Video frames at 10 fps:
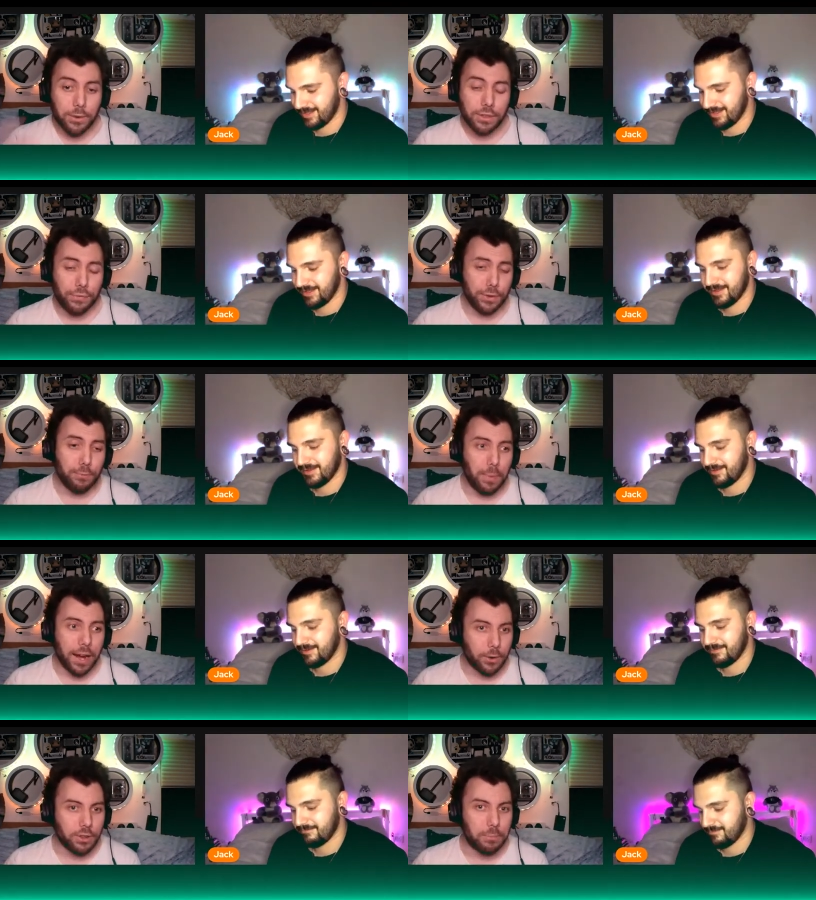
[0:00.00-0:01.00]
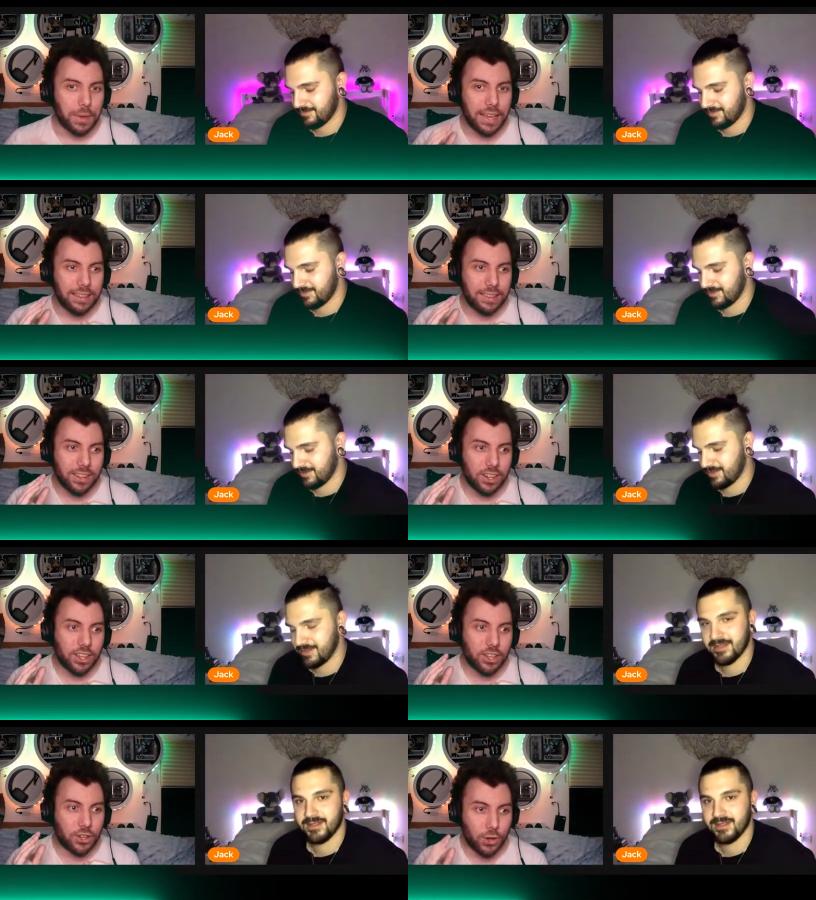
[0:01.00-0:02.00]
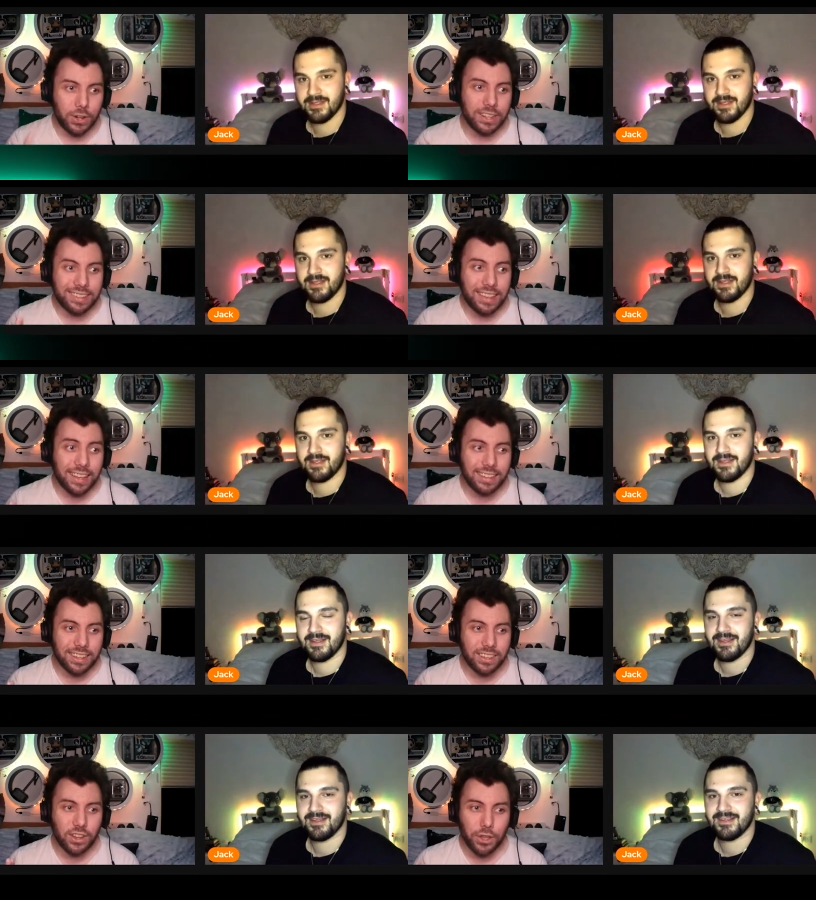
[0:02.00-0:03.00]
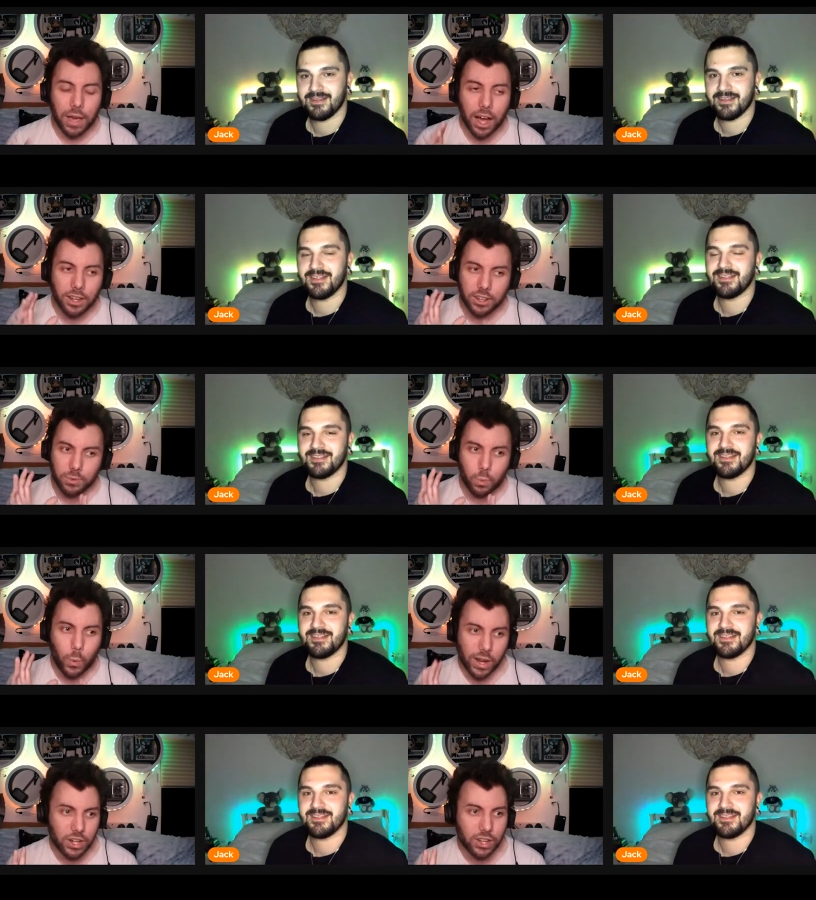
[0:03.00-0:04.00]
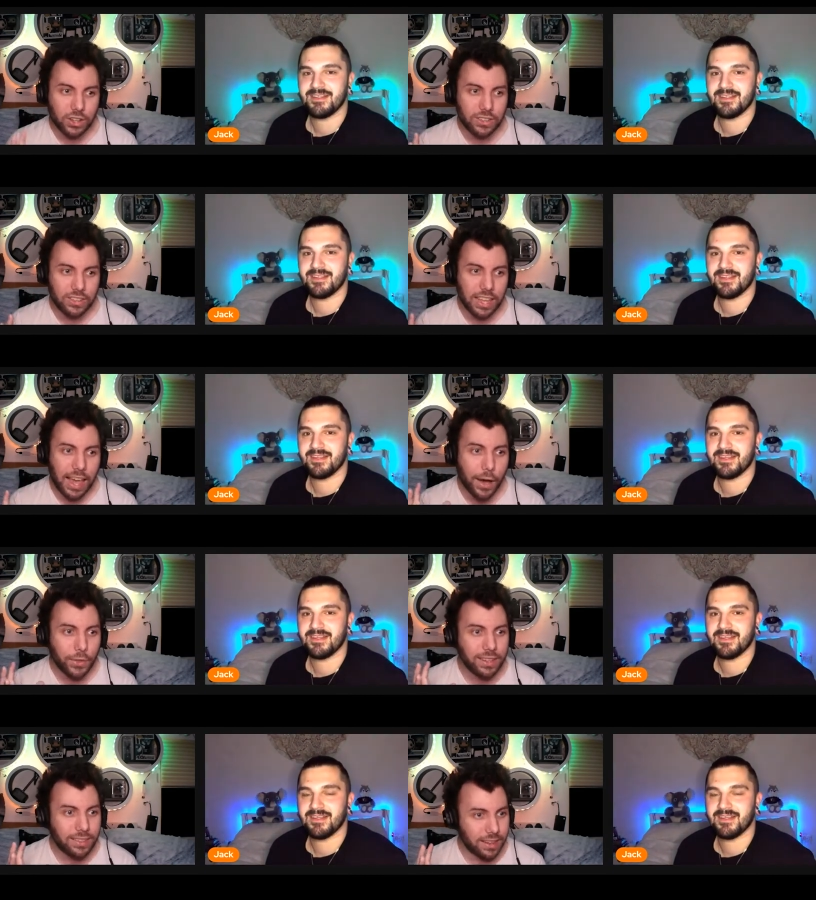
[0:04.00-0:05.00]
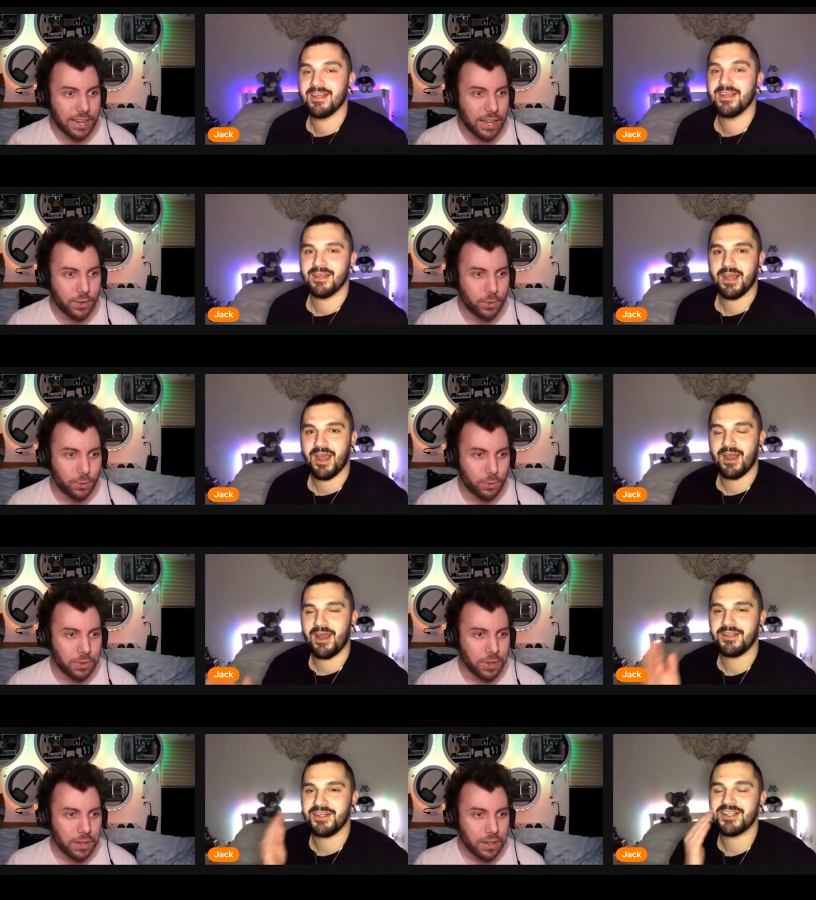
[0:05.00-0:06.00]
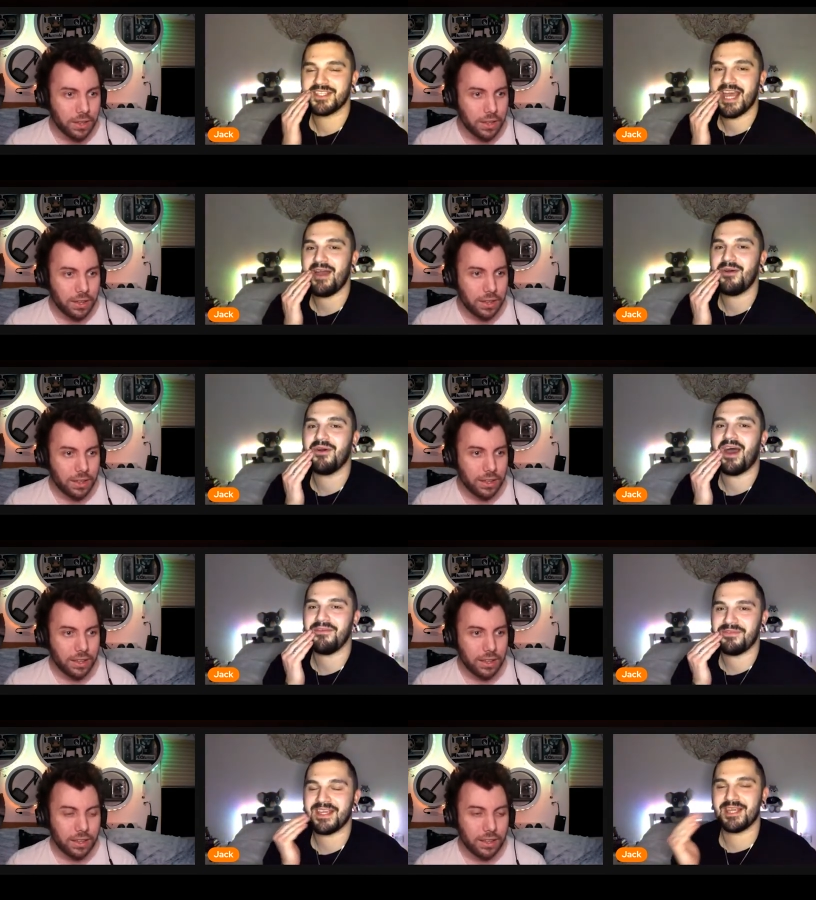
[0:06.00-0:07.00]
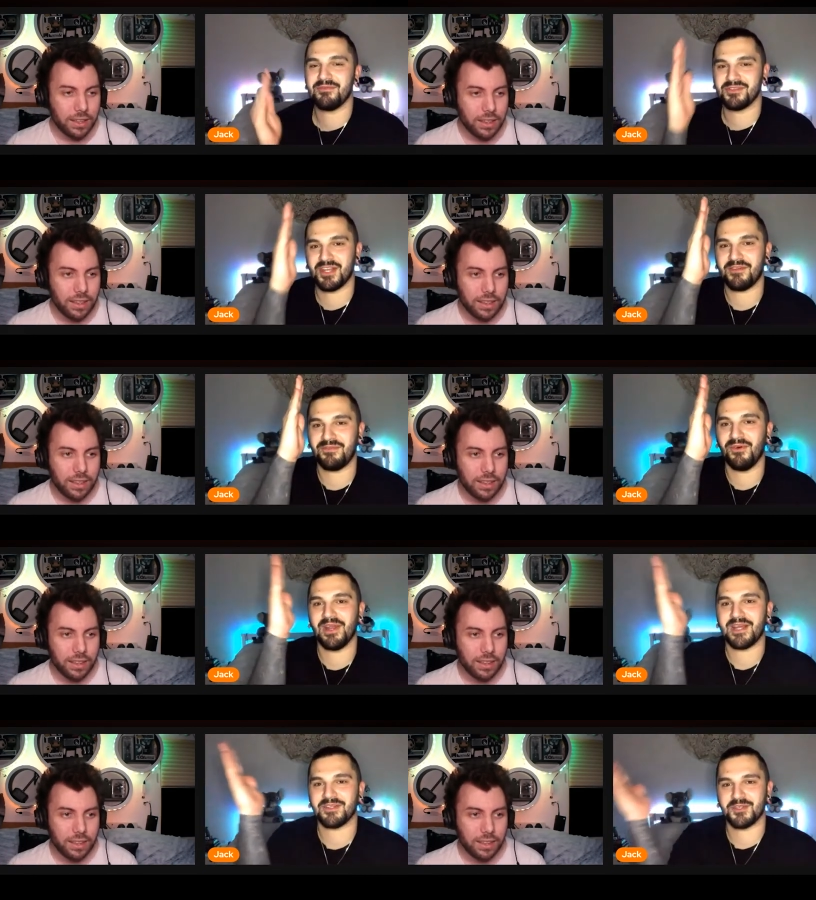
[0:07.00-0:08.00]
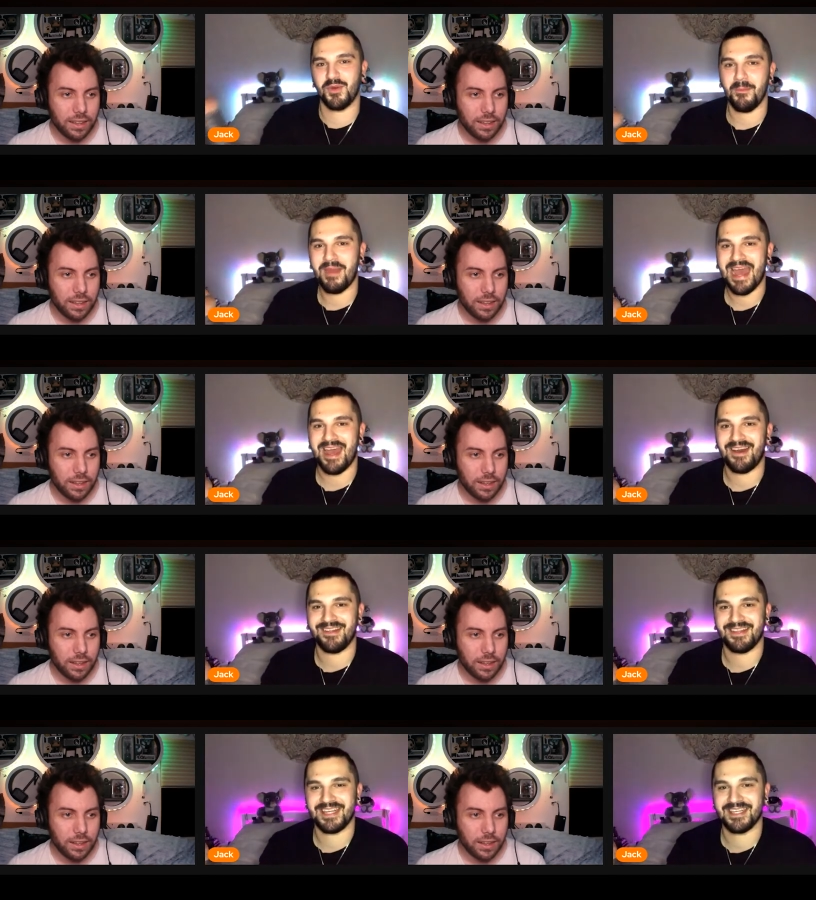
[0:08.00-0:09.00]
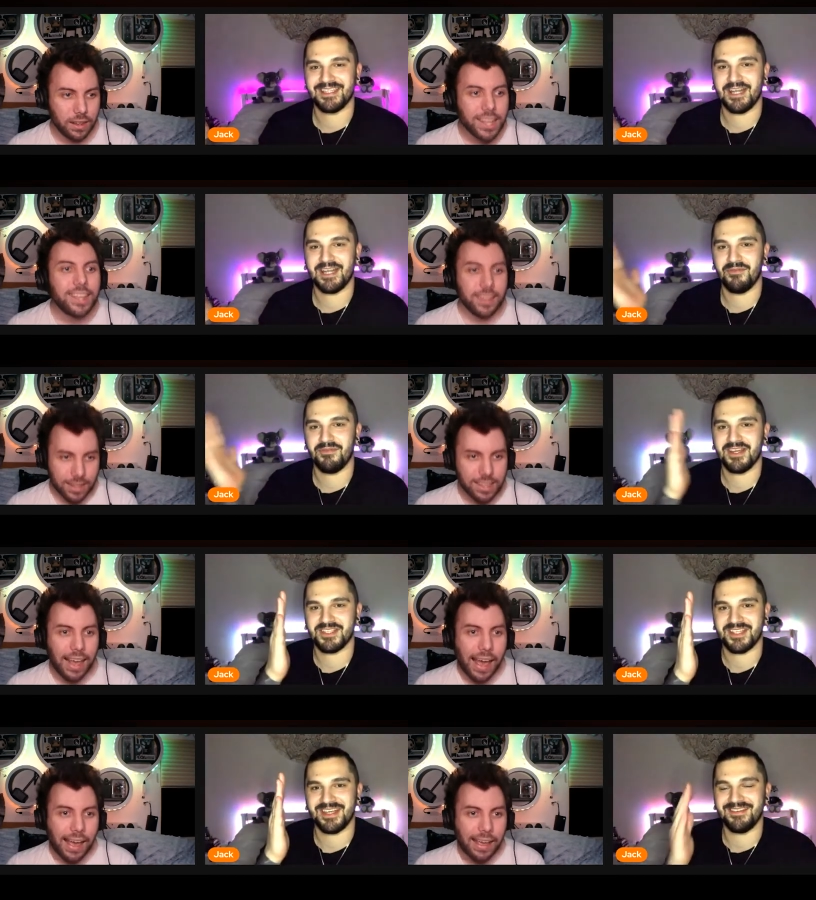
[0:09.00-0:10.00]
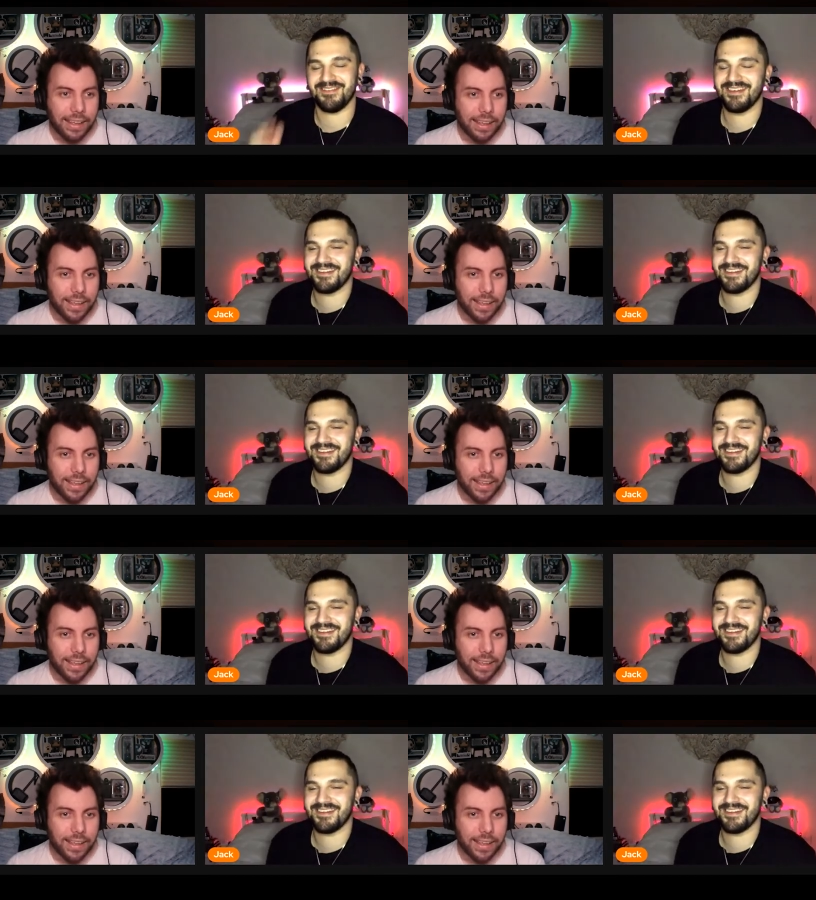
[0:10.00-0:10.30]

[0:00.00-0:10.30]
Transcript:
Speaker 1: it's filmed backwards, but it's such a good aesthetic to do. I just wish I could see how they done it all.
Speaker 2: You could tell. I think he was like falling onto a mat. I think, and then reversed yeah.
Speaker 1: it.